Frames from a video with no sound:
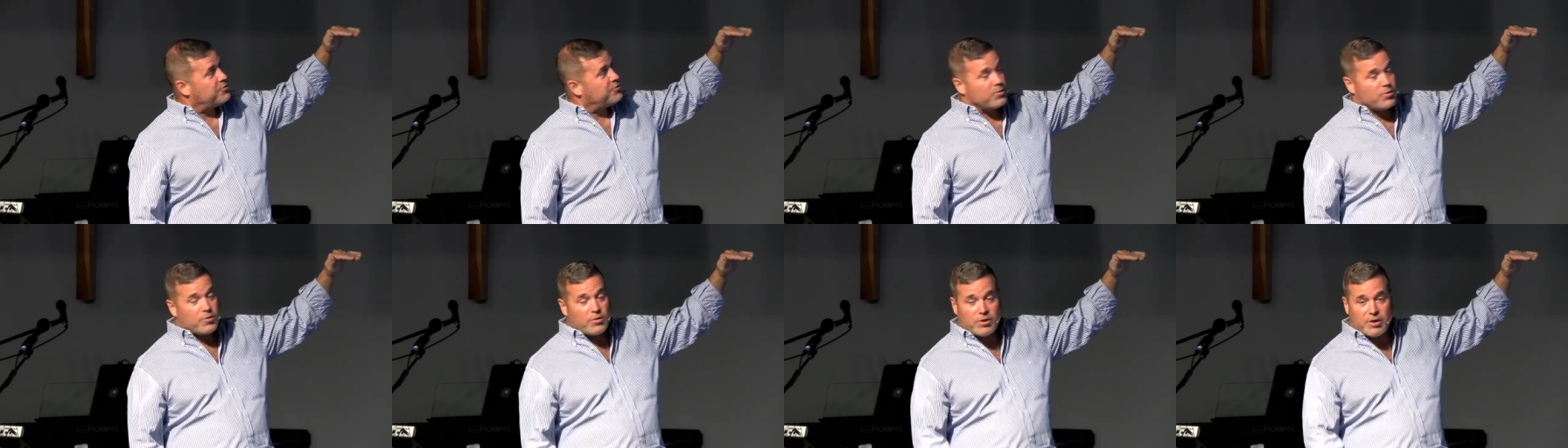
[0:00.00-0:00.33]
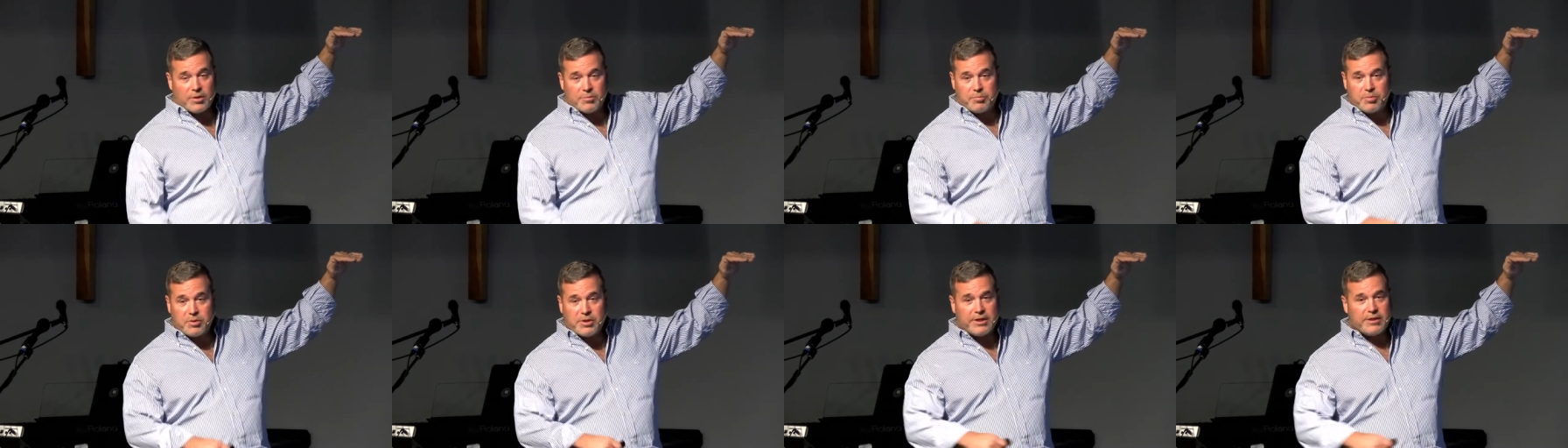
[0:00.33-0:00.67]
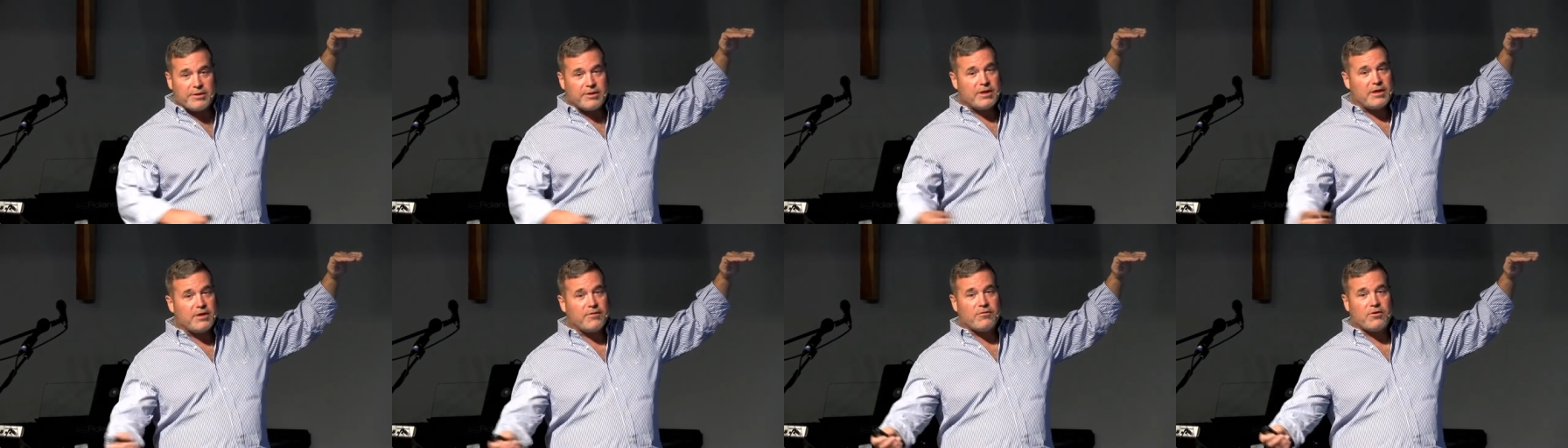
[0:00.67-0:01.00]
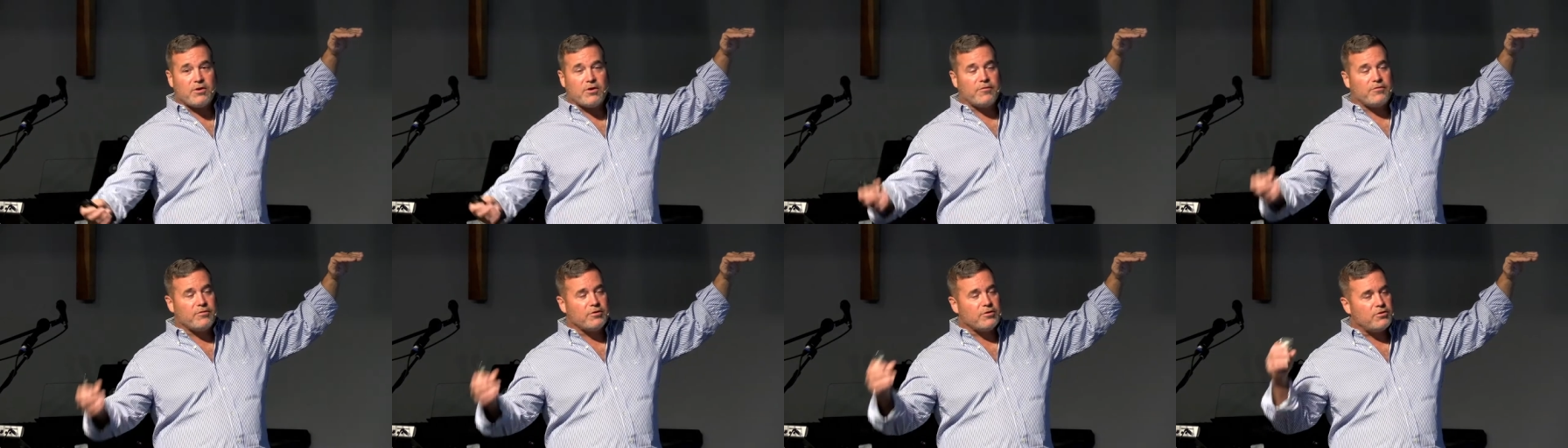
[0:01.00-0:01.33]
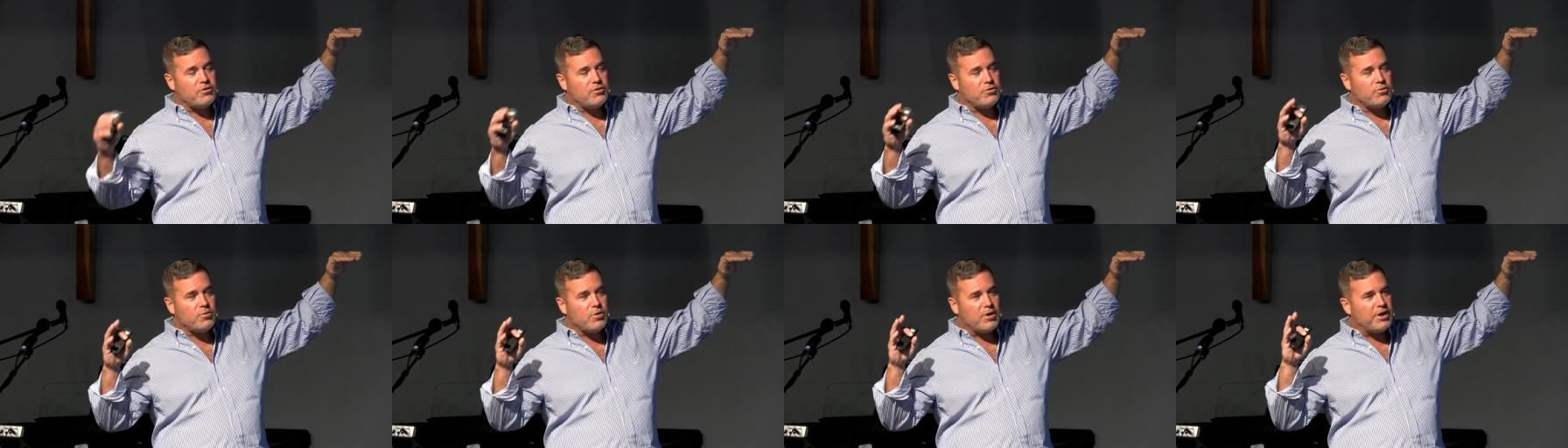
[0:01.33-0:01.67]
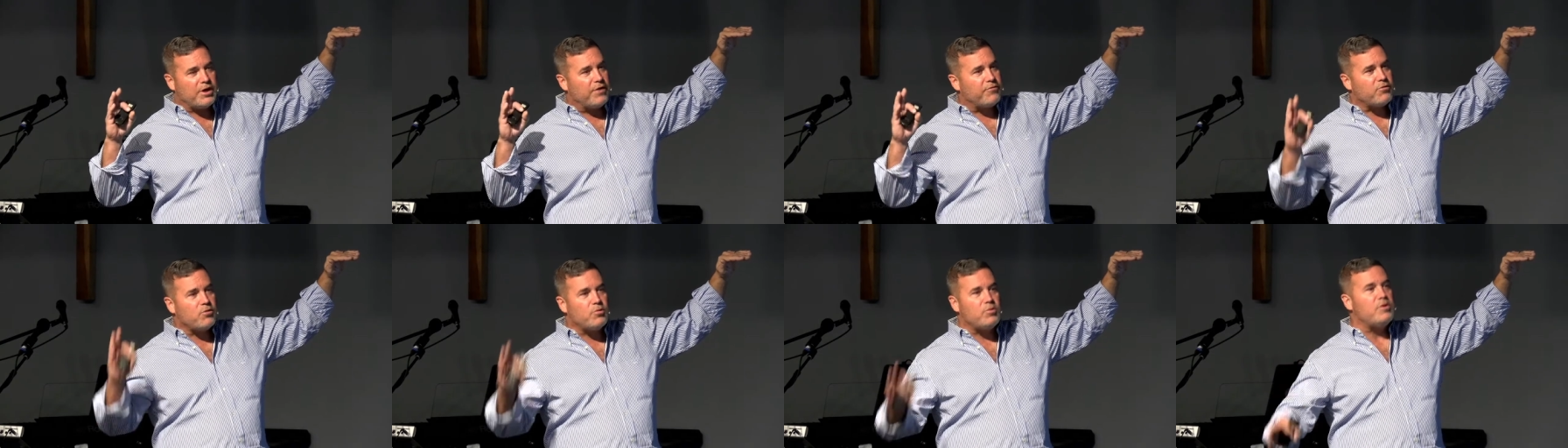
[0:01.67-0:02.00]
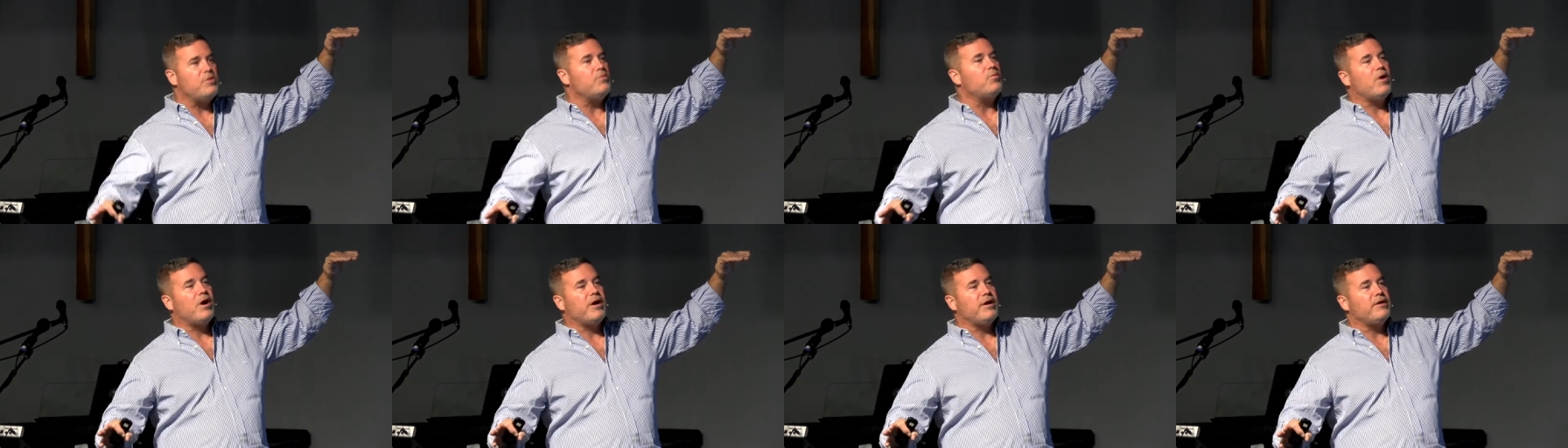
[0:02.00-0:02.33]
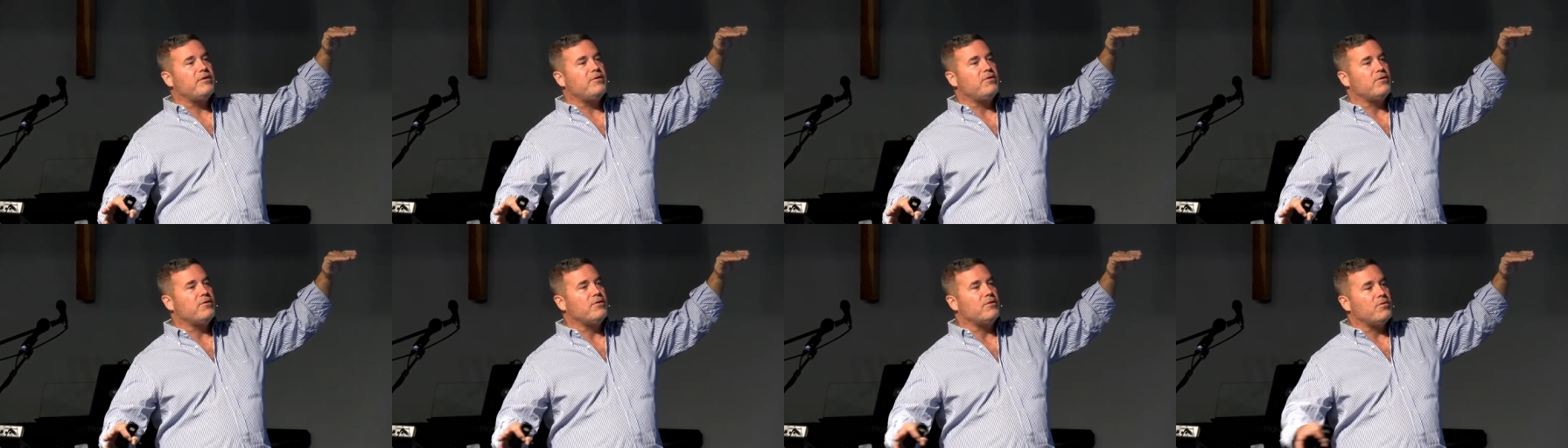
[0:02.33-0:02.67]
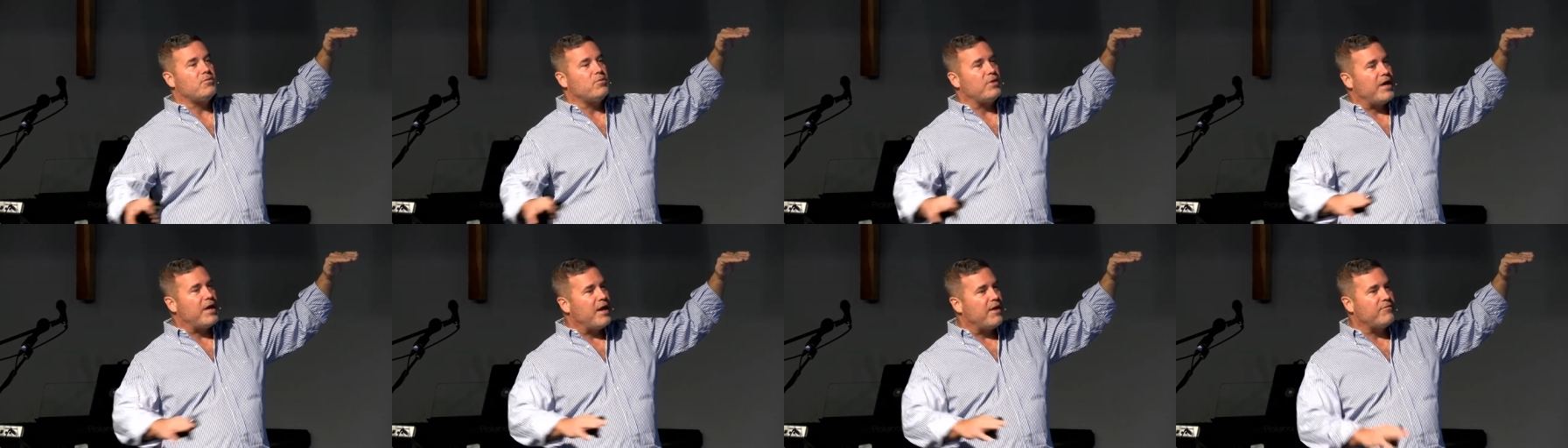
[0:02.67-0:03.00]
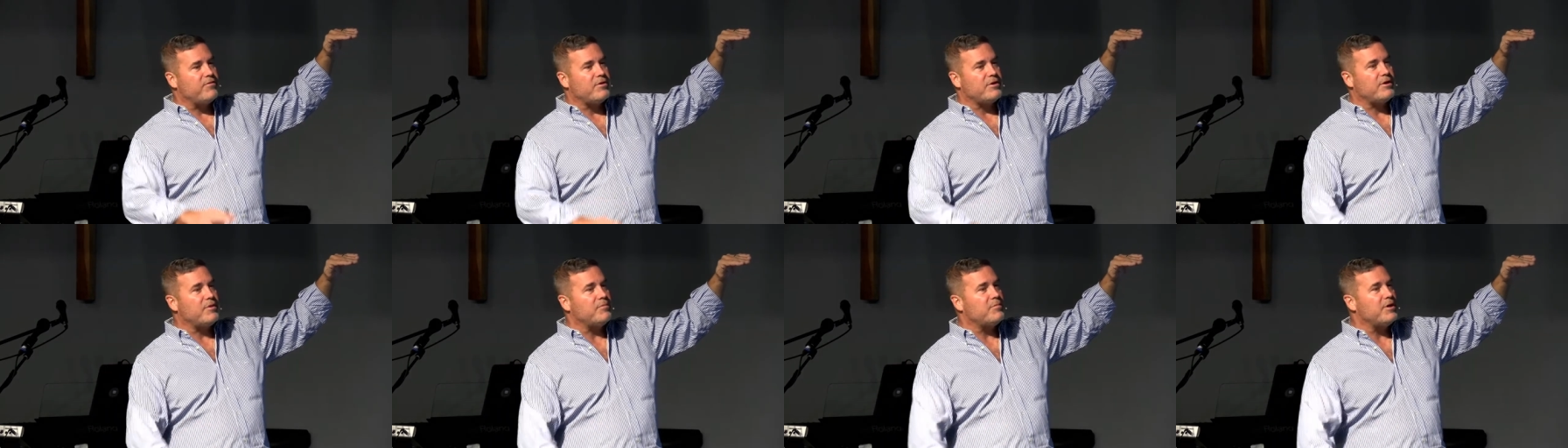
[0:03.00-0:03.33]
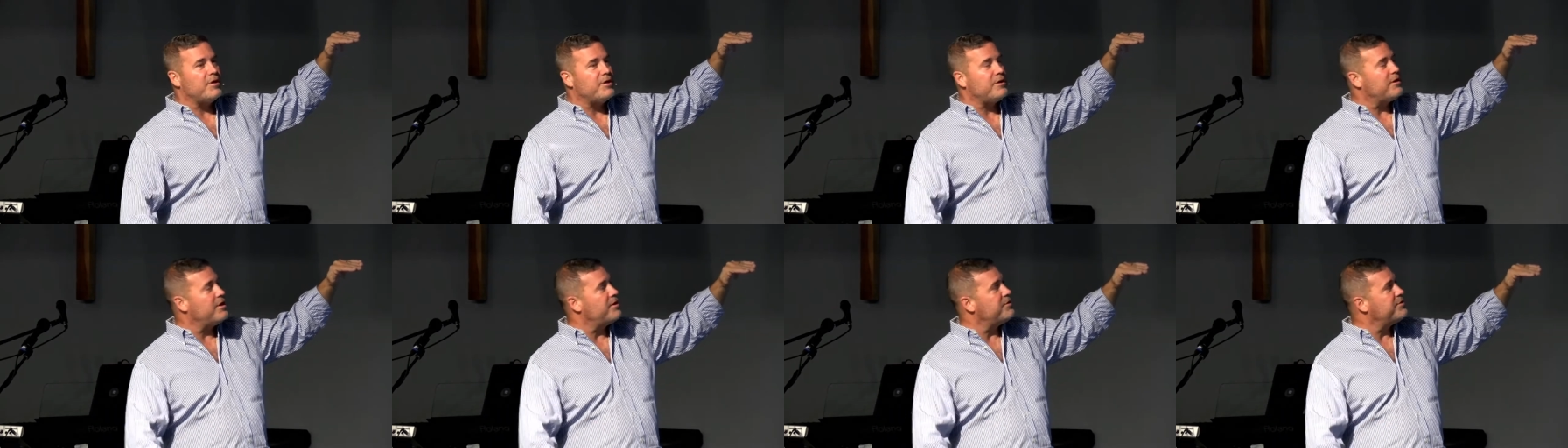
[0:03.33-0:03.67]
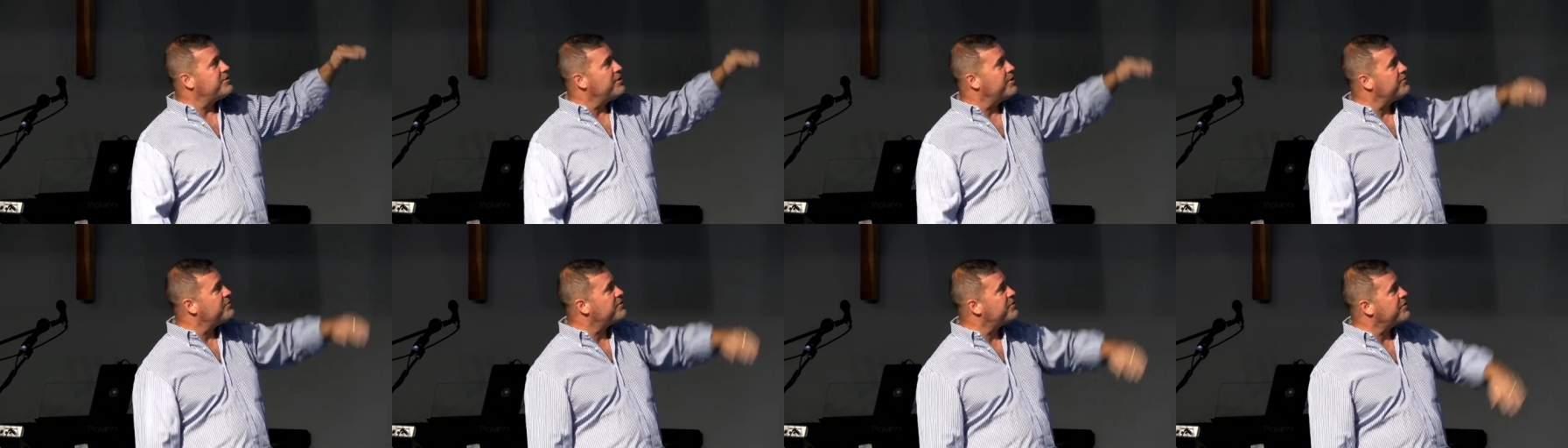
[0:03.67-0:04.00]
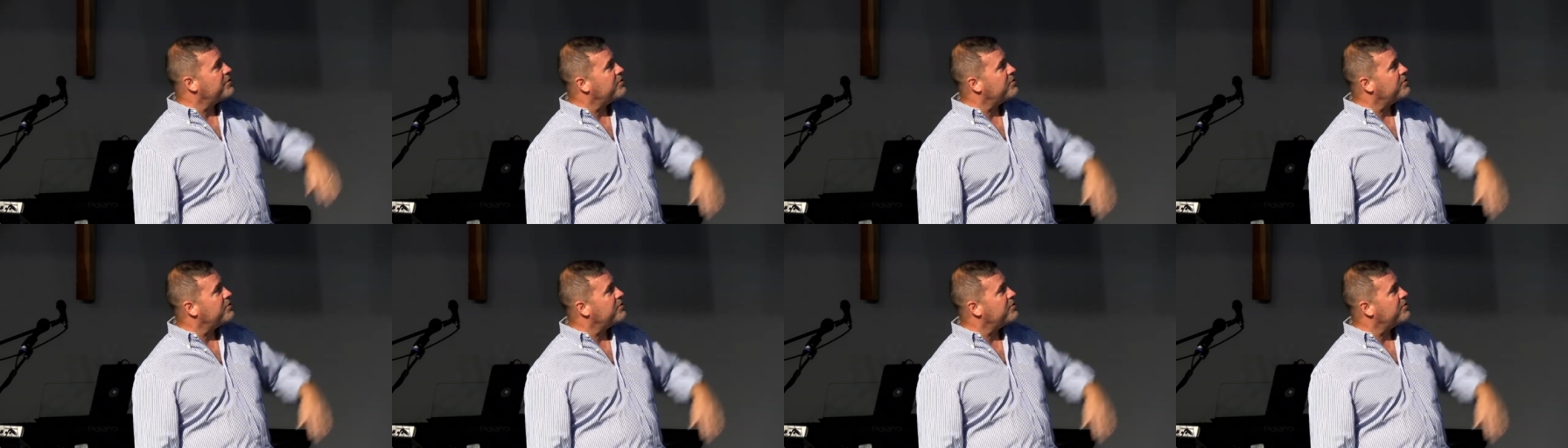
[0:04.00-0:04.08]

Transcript: when we were completely given over to do whatever we want to do and we haven't committed ourselves to